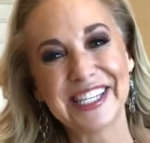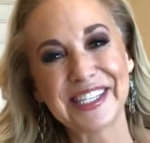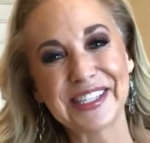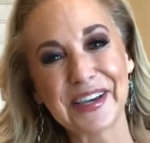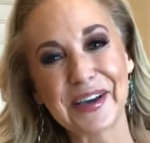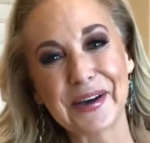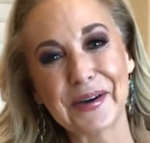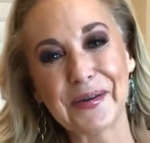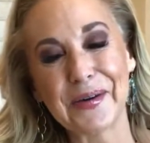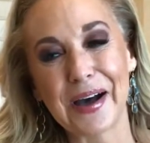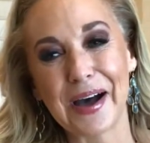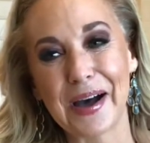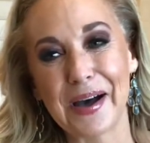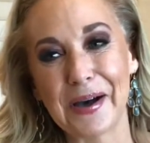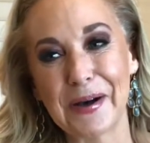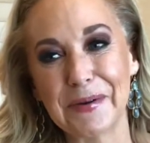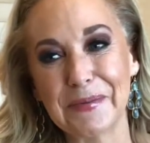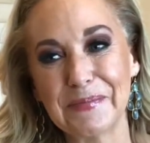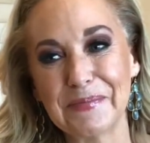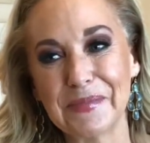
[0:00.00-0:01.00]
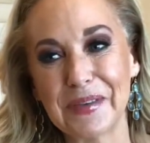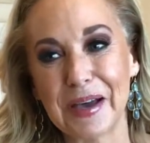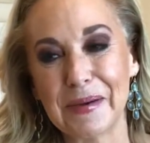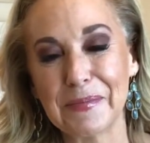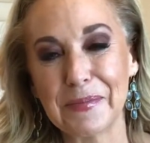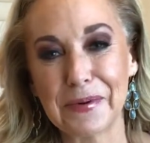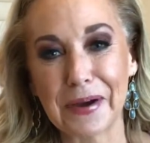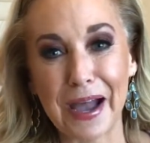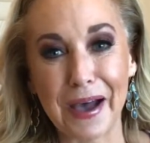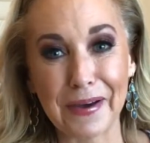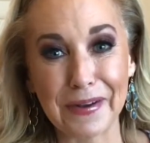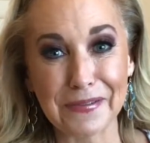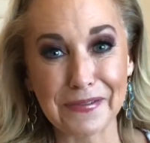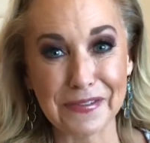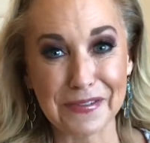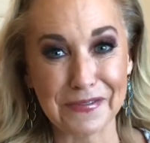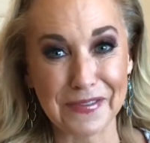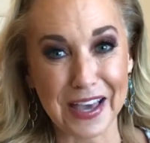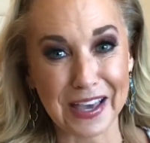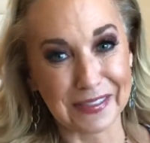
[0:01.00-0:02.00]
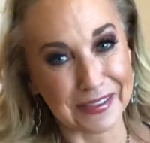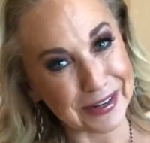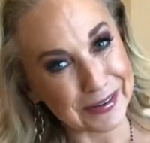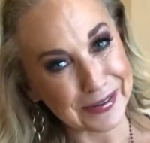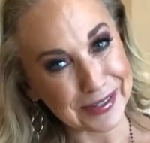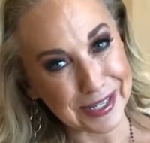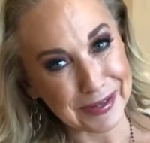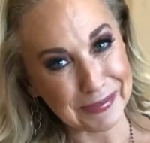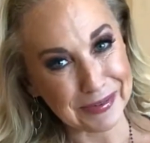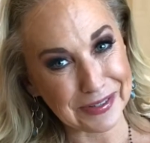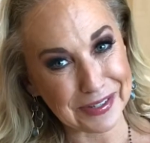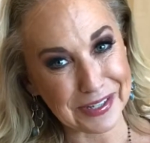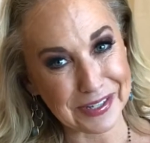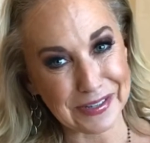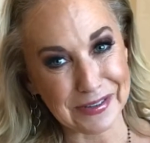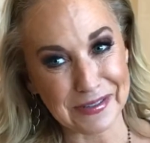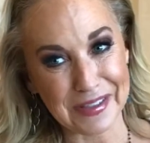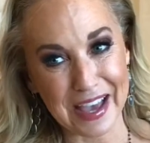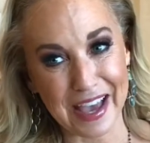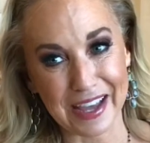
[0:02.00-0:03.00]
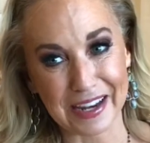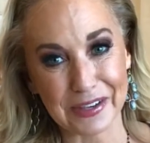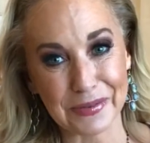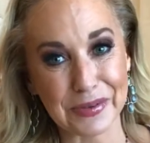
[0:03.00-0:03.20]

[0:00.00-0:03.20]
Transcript: so um, I'm proud of the fact that I was able to do that.